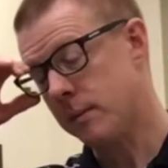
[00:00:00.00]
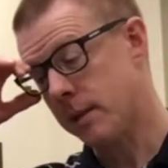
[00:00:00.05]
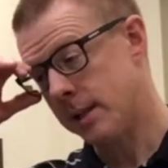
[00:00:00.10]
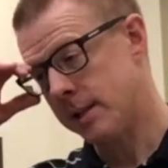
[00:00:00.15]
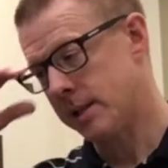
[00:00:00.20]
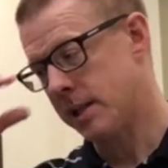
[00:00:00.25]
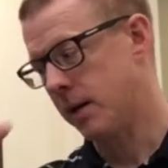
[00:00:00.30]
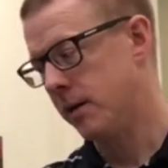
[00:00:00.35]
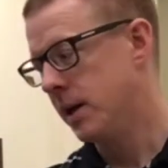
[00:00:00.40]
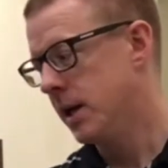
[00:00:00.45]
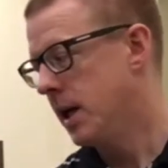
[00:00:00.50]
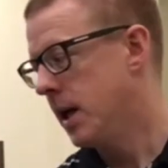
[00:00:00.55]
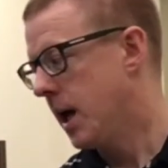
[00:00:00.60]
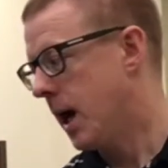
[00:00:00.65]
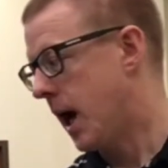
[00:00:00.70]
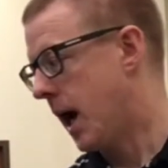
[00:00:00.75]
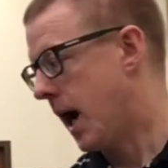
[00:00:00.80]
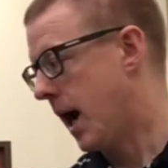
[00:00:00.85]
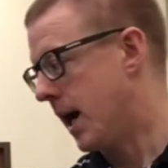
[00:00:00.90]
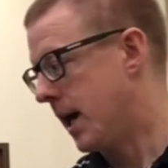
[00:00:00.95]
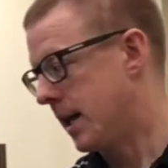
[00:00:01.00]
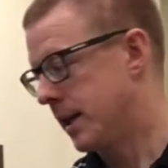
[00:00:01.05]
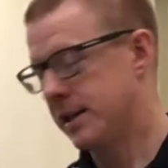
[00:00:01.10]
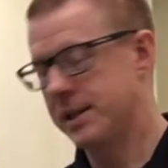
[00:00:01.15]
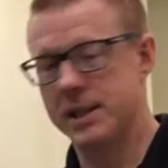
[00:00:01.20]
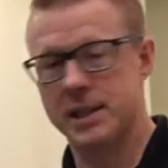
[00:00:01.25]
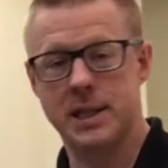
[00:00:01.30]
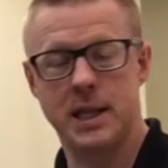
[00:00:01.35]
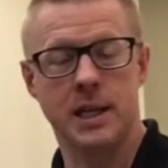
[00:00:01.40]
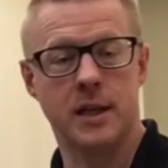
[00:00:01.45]
So,
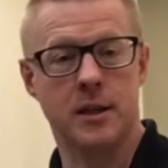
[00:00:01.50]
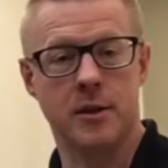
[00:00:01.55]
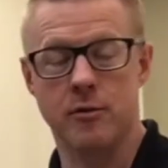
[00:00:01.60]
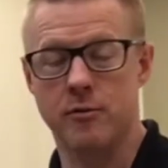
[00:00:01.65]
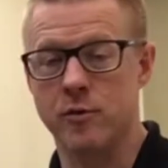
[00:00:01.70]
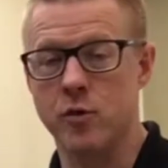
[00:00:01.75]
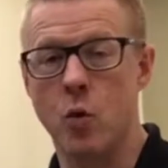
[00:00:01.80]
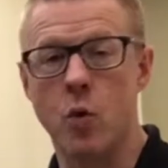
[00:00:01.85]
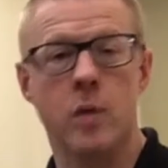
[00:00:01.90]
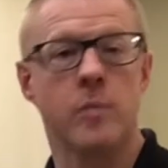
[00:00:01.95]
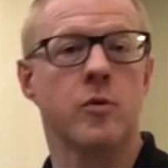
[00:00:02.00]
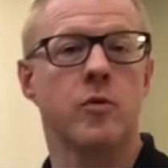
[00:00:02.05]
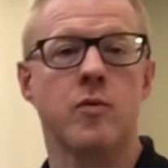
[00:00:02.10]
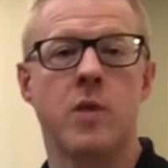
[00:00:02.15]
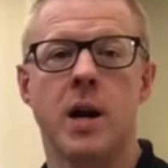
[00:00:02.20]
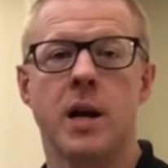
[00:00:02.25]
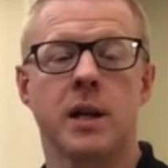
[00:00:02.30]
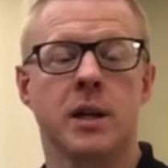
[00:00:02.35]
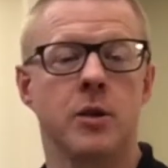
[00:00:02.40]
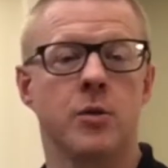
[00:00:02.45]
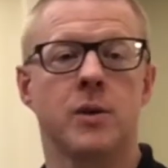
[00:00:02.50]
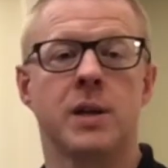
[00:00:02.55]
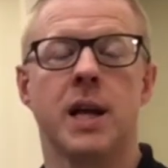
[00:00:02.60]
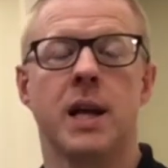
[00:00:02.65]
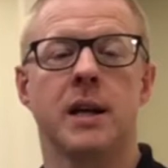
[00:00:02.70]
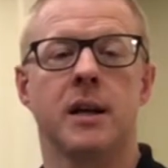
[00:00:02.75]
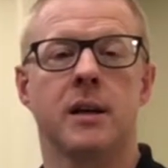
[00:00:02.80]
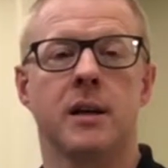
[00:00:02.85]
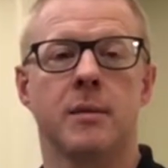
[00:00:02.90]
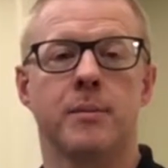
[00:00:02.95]
just like your normal running, you would
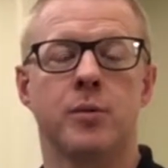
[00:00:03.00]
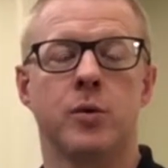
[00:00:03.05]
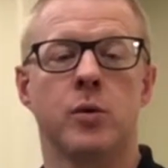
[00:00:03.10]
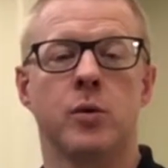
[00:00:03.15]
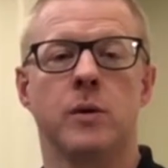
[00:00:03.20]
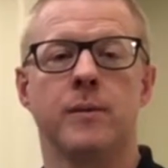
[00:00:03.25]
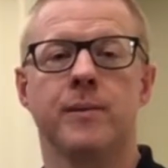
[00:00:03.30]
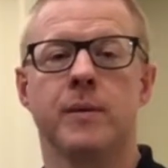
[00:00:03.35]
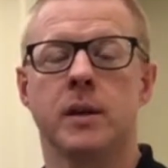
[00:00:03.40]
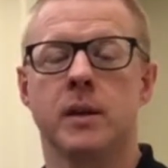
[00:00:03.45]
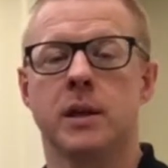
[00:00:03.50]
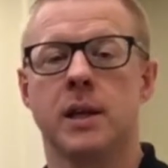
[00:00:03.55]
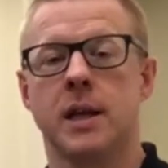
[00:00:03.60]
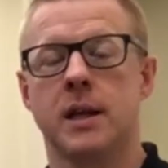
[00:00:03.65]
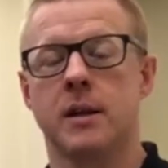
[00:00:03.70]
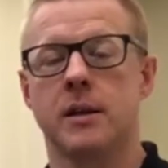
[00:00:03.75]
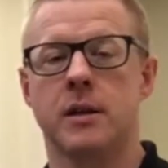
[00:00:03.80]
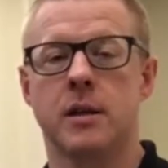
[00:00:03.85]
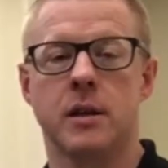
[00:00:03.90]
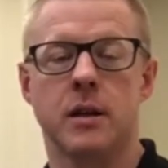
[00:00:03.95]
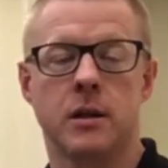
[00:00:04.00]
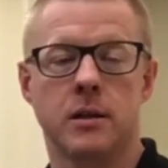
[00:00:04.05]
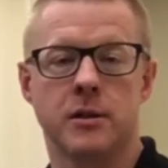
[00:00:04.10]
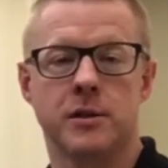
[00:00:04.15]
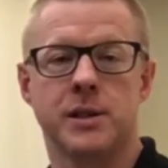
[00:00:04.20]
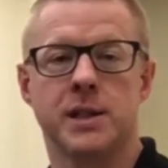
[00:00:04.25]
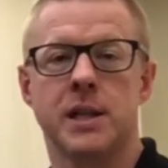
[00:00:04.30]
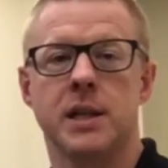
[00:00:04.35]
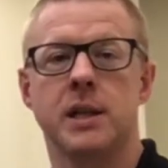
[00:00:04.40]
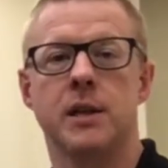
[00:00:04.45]
get into the pool, get into the Alter
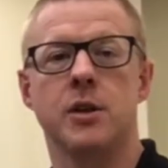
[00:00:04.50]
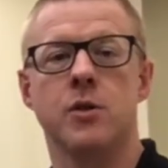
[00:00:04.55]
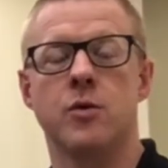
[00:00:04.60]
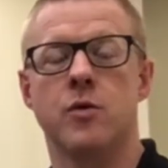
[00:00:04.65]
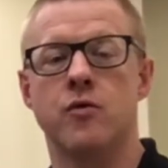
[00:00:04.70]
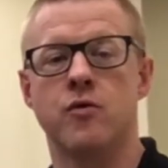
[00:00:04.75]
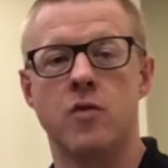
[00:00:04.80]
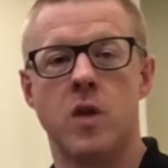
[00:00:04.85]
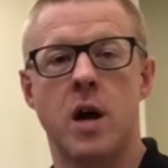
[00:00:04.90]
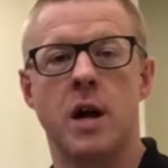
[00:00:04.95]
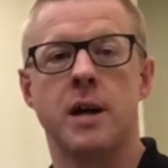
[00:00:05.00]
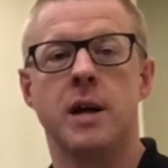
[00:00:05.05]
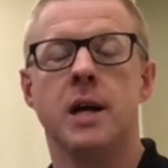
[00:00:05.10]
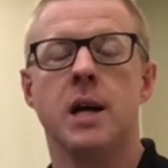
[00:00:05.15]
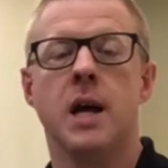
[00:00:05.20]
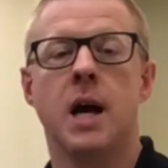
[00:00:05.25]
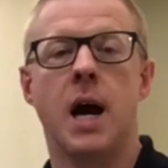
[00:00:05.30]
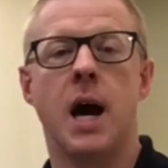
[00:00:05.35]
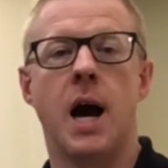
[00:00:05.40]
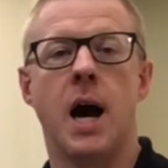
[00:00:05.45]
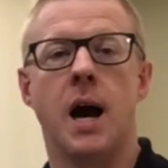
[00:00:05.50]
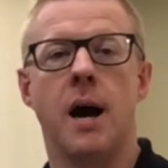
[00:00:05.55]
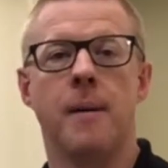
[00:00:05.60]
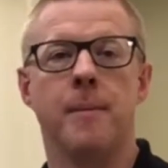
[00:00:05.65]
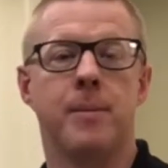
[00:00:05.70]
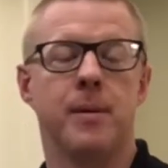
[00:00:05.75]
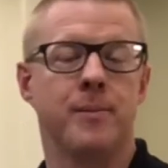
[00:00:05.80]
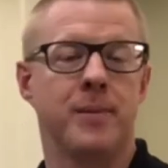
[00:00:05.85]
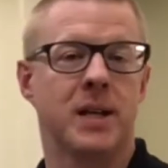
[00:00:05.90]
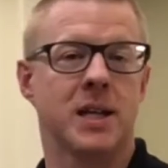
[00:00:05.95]
G, you would run,
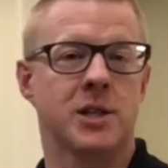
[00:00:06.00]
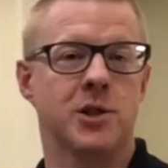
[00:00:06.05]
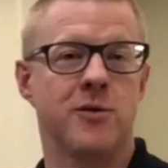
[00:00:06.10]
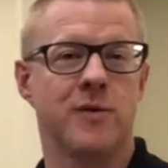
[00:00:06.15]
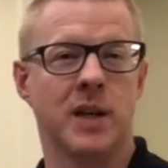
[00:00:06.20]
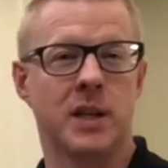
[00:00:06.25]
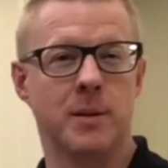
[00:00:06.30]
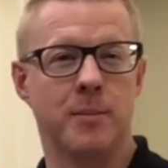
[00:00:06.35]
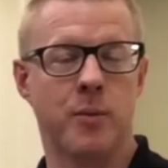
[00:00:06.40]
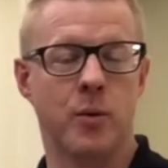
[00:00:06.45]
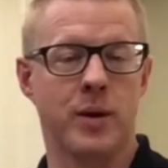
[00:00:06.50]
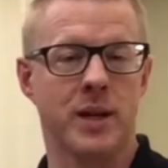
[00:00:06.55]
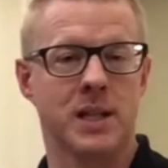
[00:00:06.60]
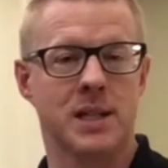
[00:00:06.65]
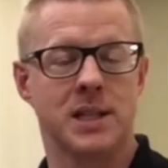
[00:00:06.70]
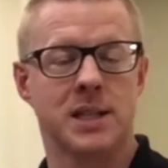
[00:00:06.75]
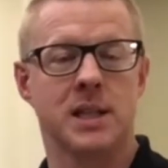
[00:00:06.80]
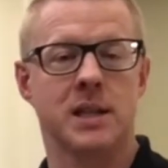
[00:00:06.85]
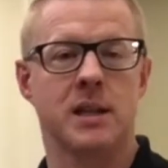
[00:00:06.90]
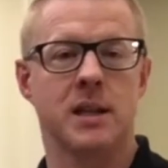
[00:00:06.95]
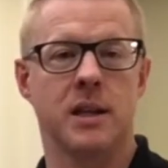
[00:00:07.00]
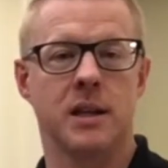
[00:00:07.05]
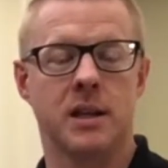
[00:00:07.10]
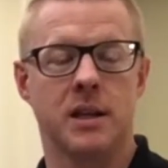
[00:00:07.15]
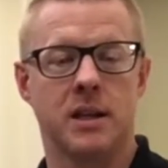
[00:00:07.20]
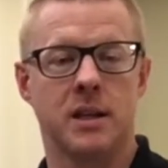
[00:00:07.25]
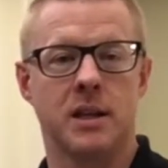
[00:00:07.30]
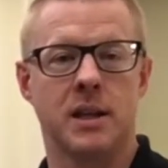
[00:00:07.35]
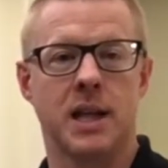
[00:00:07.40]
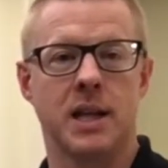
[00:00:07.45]
but because you've got the buoyancy,
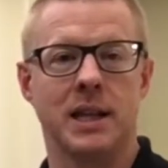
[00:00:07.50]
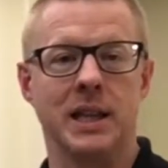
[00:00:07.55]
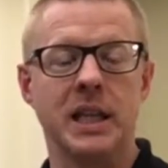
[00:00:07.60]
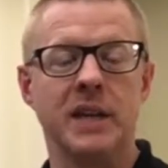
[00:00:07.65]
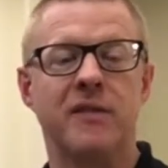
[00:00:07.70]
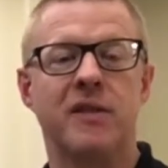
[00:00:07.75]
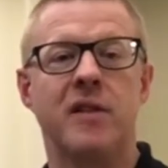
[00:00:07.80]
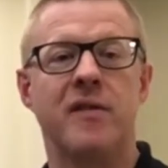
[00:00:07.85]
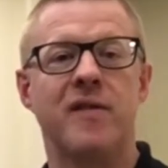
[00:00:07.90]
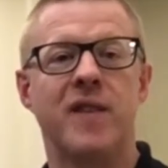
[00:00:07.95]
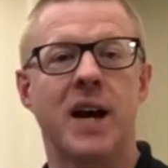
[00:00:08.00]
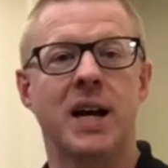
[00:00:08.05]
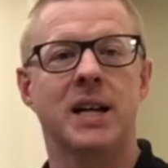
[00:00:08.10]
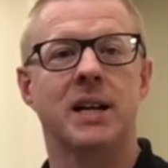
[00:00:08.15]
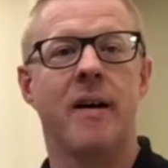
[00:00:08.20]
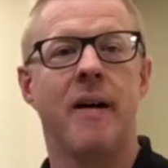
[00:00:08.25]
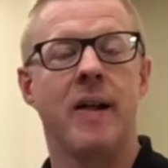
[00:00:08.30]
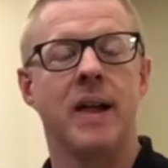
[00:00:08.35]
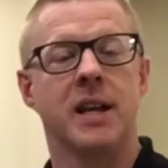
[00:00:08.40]
that lift effect,